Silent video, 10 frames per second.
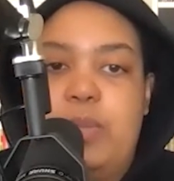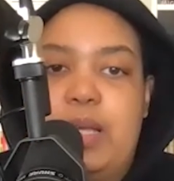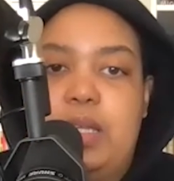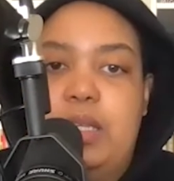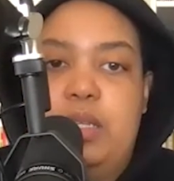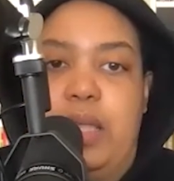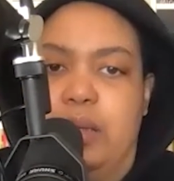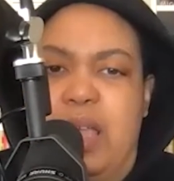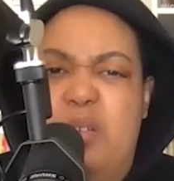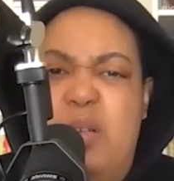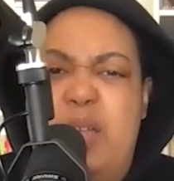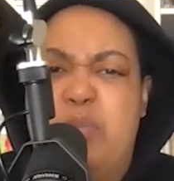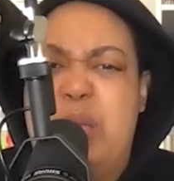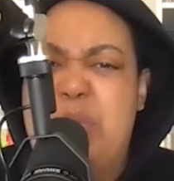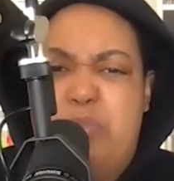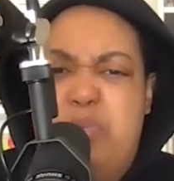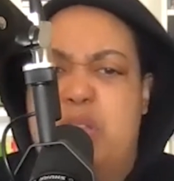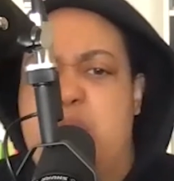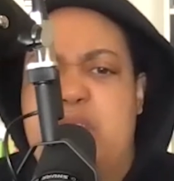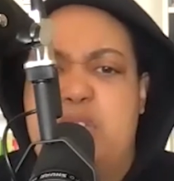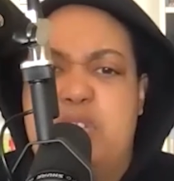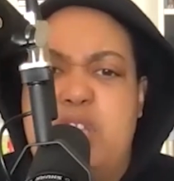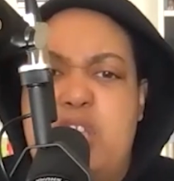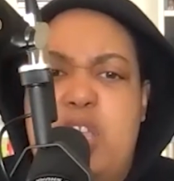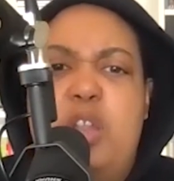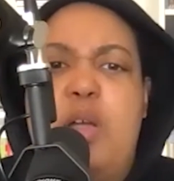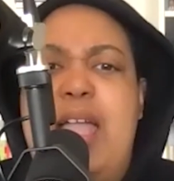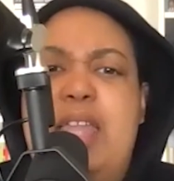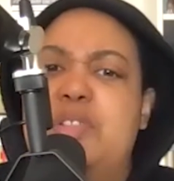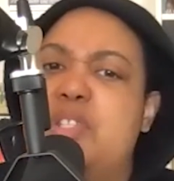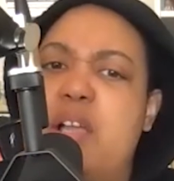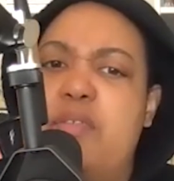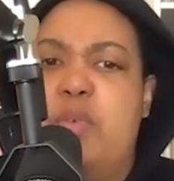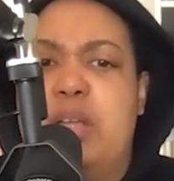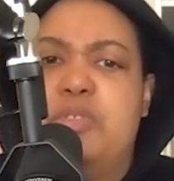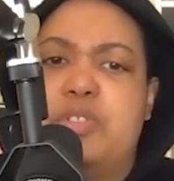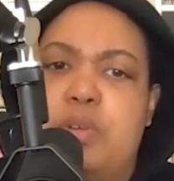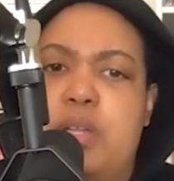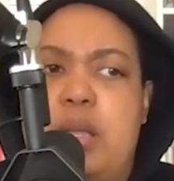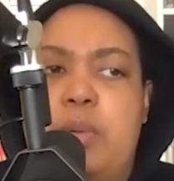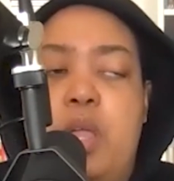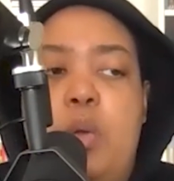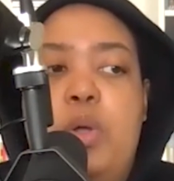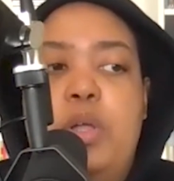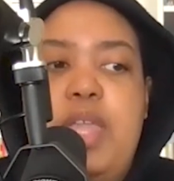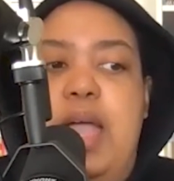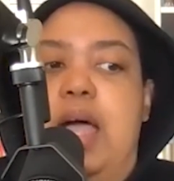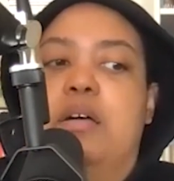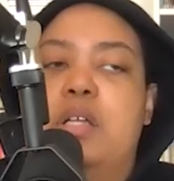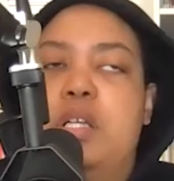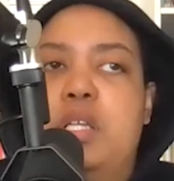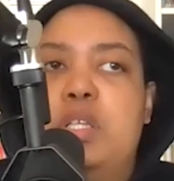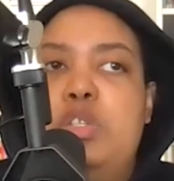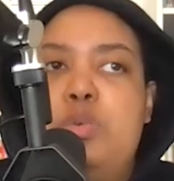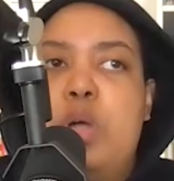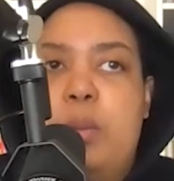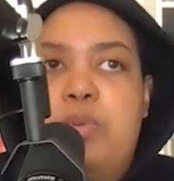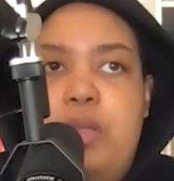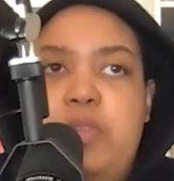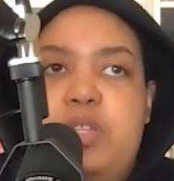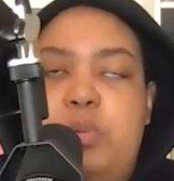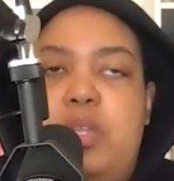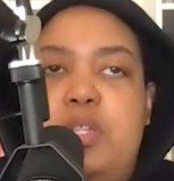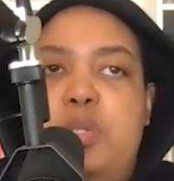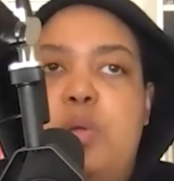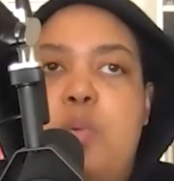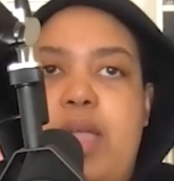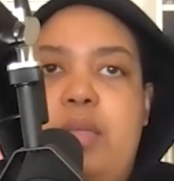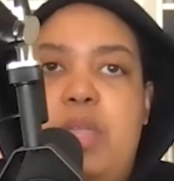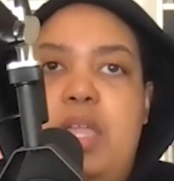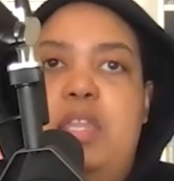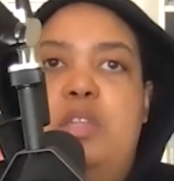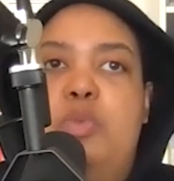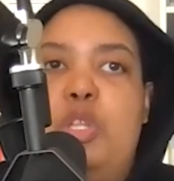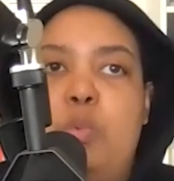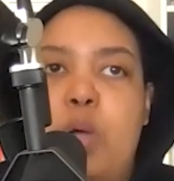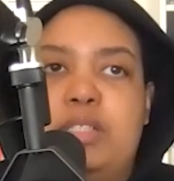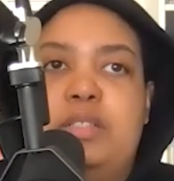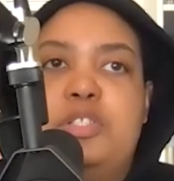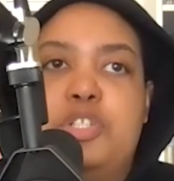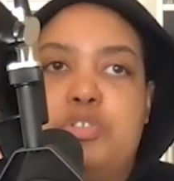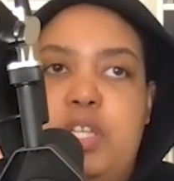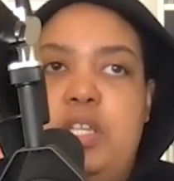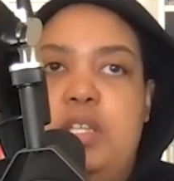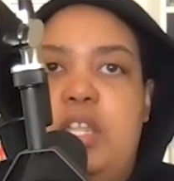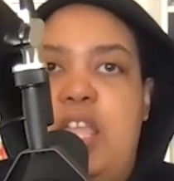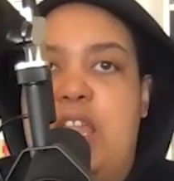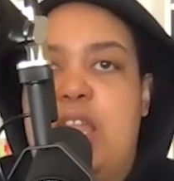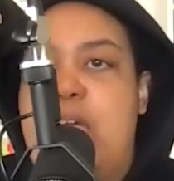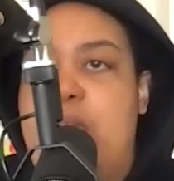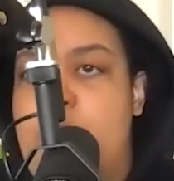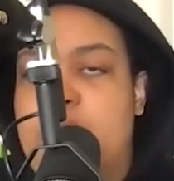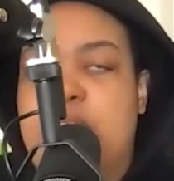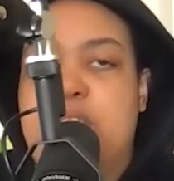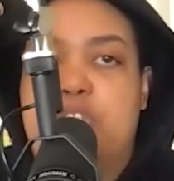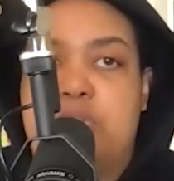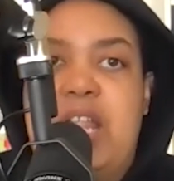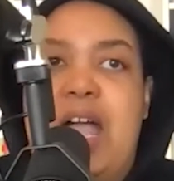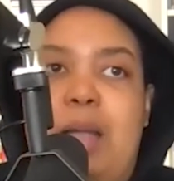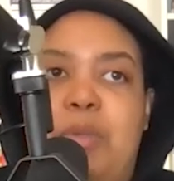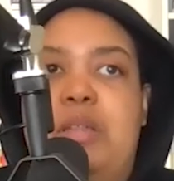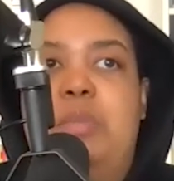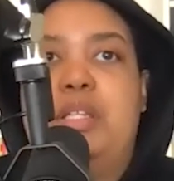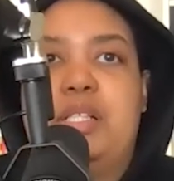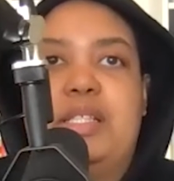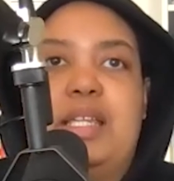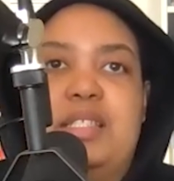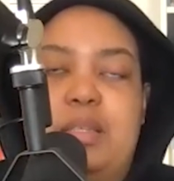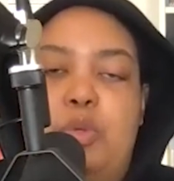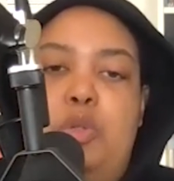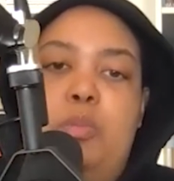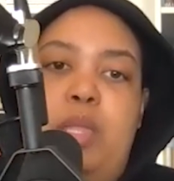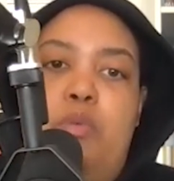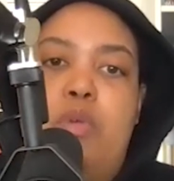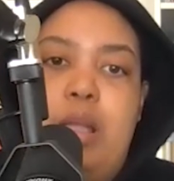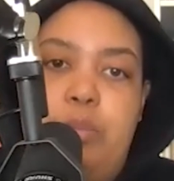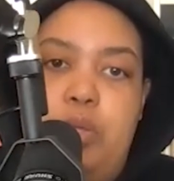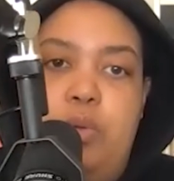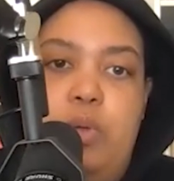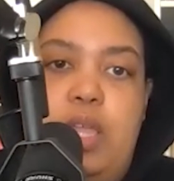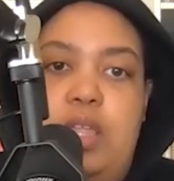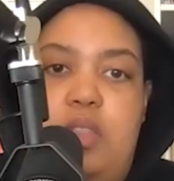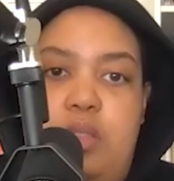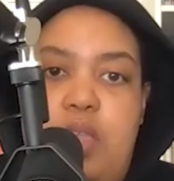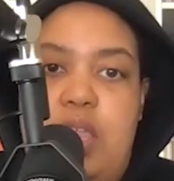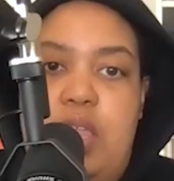about it. Like, I'm not privileged. I had it tough when I was growing up. Well, yeah, you are privileged because you're a white man. And when you walk down the street and I walk down the street, I'm going to be looked at as someone who may rob you, and